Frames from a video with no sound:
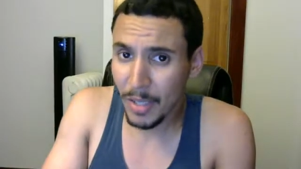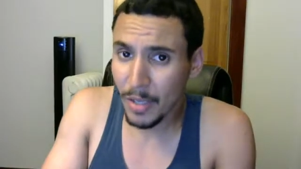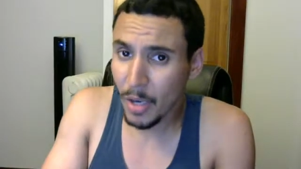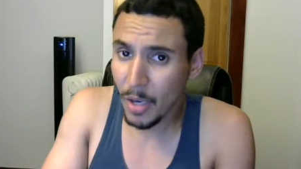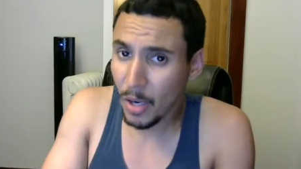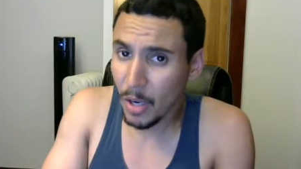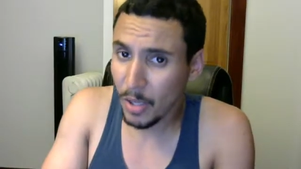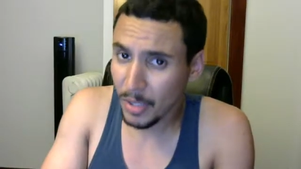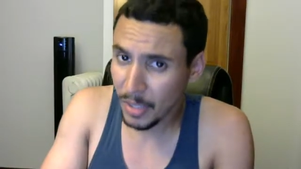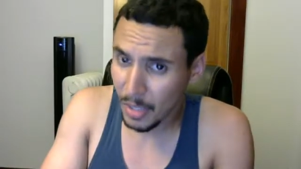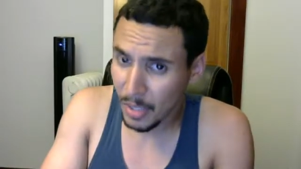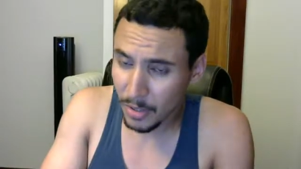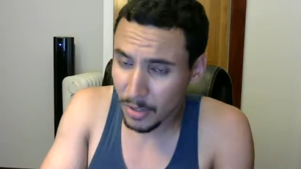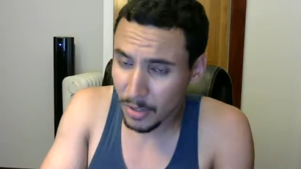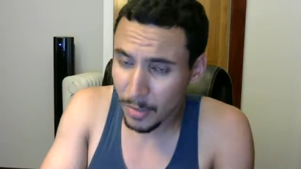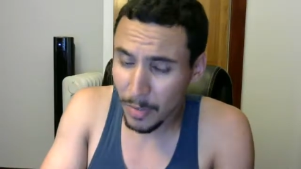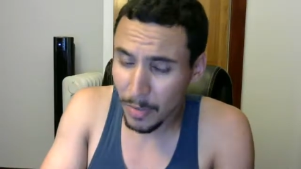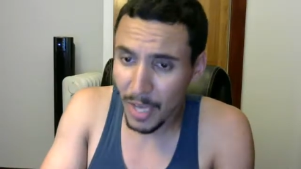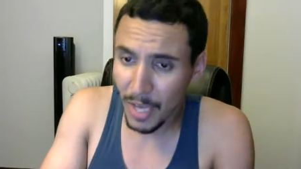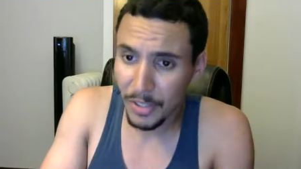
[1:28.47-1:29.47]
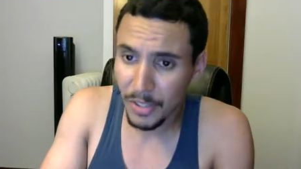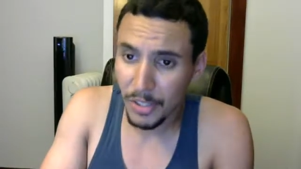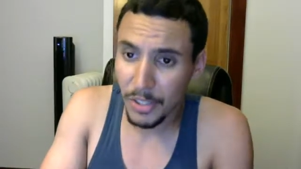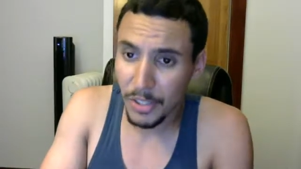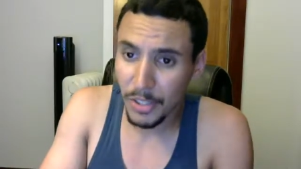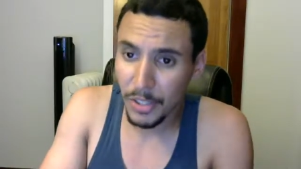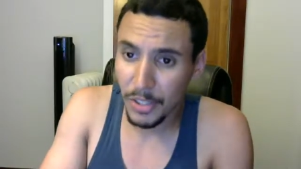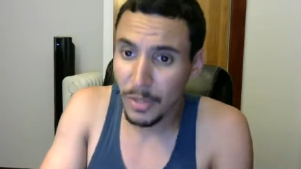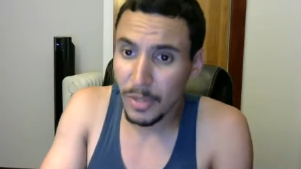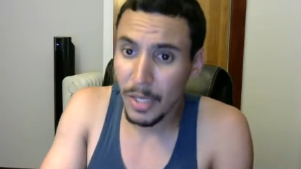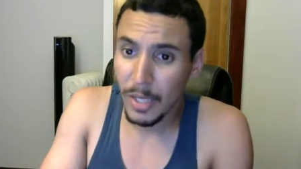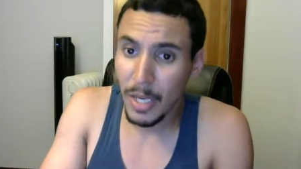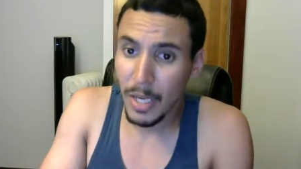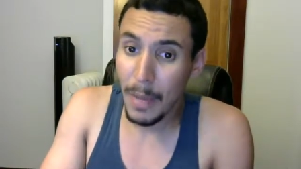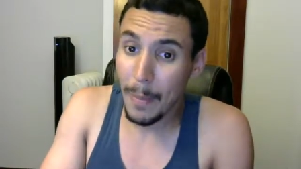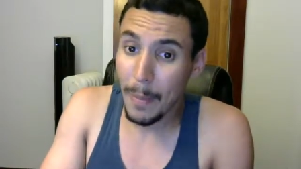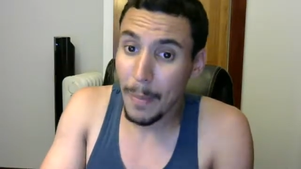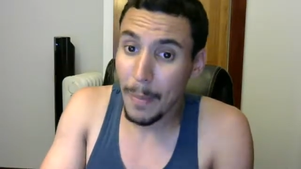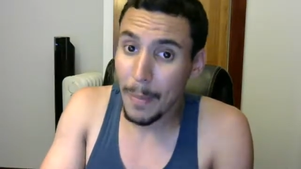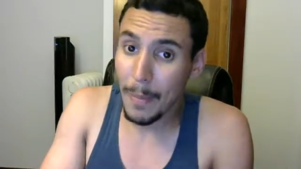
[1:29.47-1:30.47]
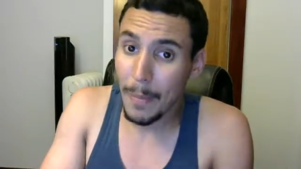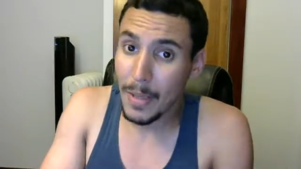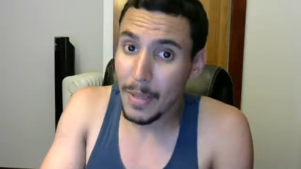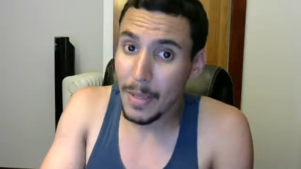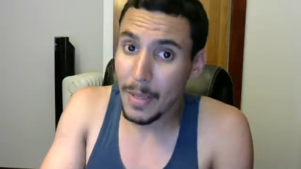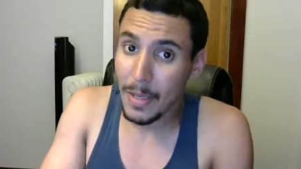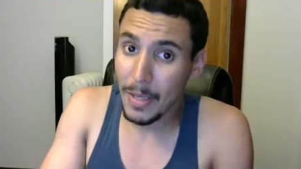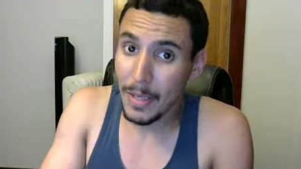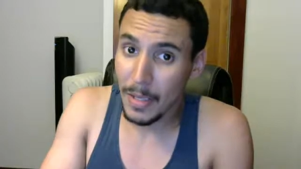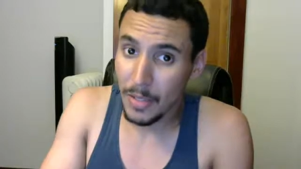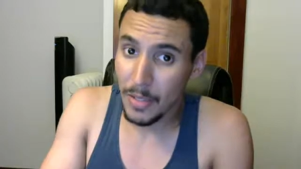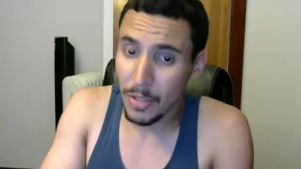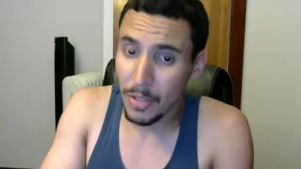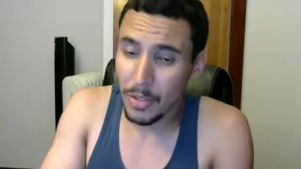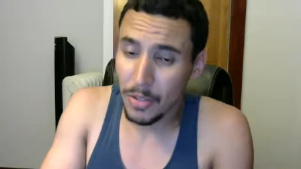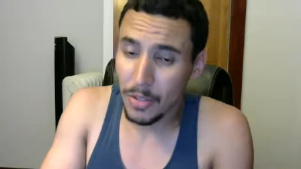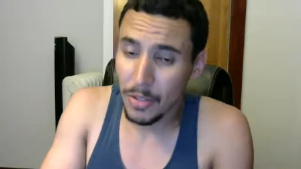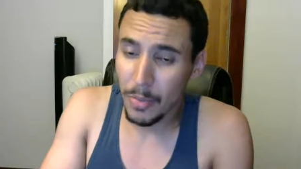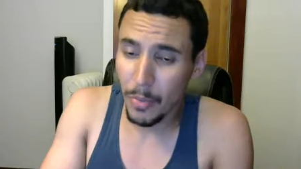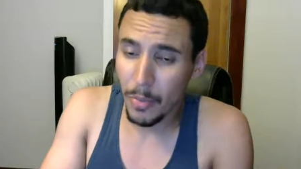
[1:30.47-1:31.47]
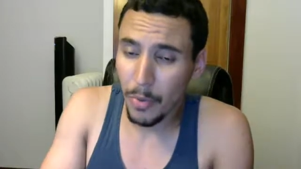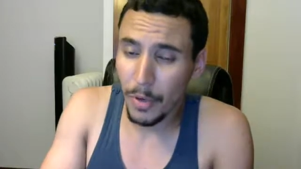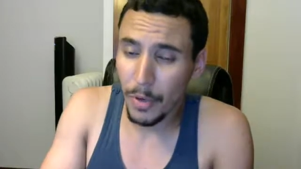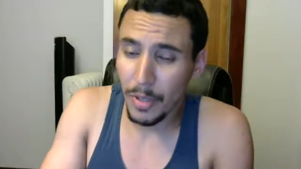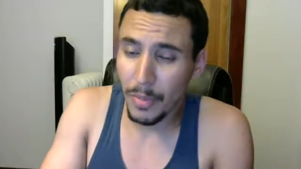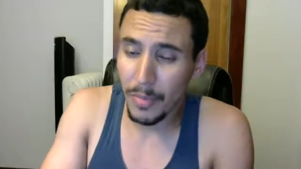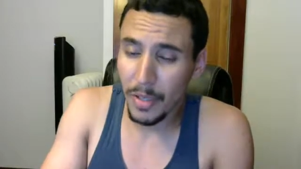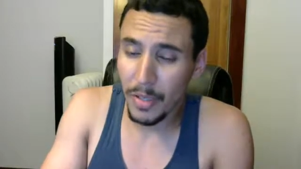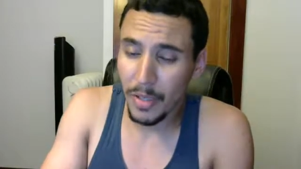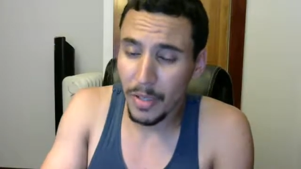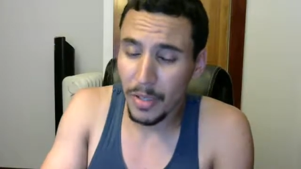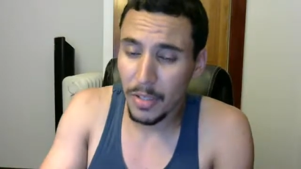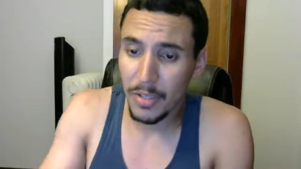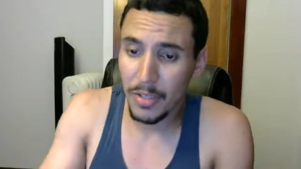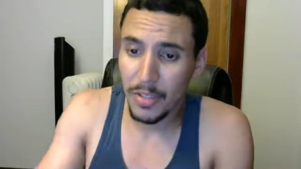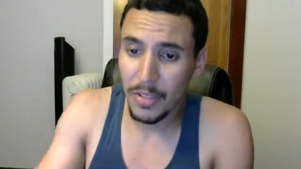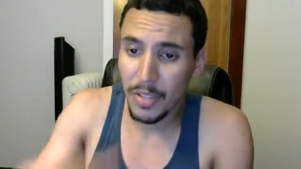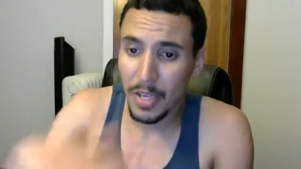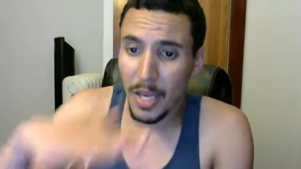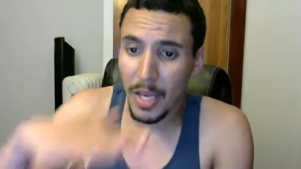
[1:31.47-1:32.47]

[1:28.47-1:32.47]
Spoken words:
Horizontal posture is also important because